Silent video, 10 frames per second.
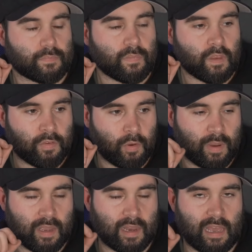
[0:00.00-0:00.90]
So we're
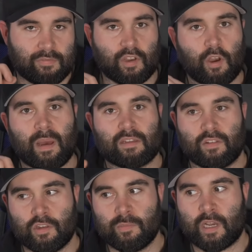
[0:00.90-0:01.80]
going to have to go back to
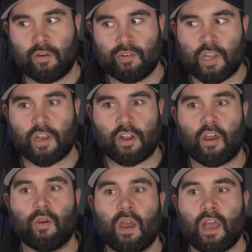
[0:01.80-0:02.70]
them and go,
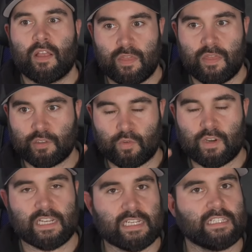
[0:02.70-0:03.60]
no, these
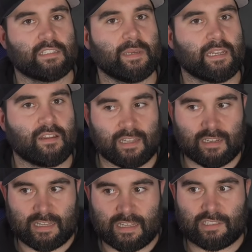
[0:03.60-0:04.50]
really need to be
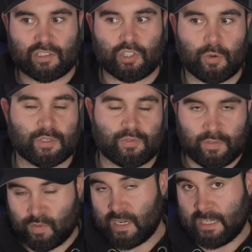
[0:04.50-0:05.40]
like this. Geometry
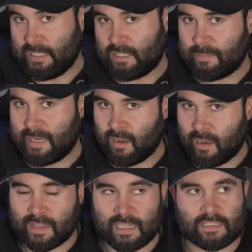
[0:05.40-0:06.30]
really needs to be
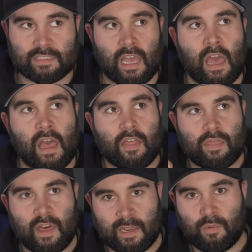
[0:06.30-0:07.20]
like this.
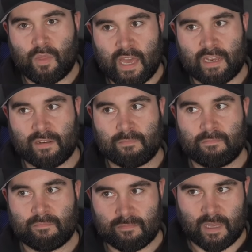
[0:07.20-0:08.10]
They will then.
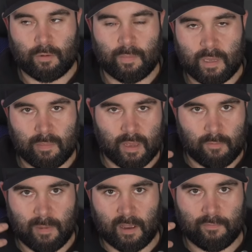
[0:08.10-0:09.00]
There will be a bit of
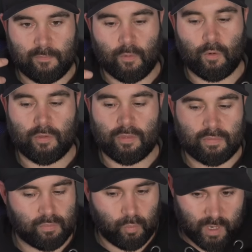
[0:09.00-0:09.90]
back and forth.
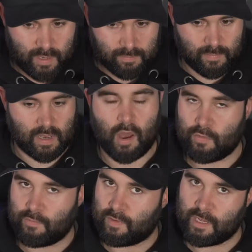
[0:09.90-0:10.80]
We'll
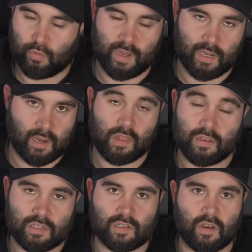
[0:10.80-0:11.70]
hopefully agree another
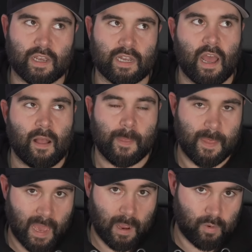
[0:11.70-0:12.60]
design.
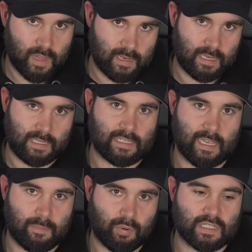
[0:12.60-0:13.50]
That will then need to
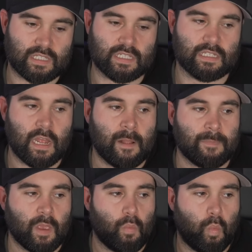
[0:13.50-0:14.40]
get printed.
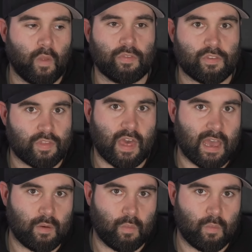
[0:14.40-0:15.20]
Once that